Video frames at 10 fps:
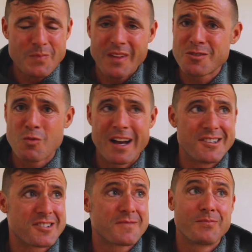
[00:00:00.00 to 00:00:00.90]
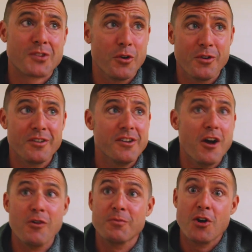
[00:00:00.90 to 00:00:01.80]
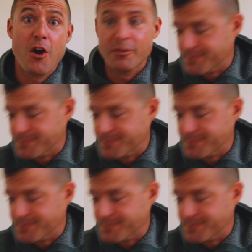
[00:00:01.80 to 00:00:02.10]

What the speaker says: That's why I just go to the dome, yo.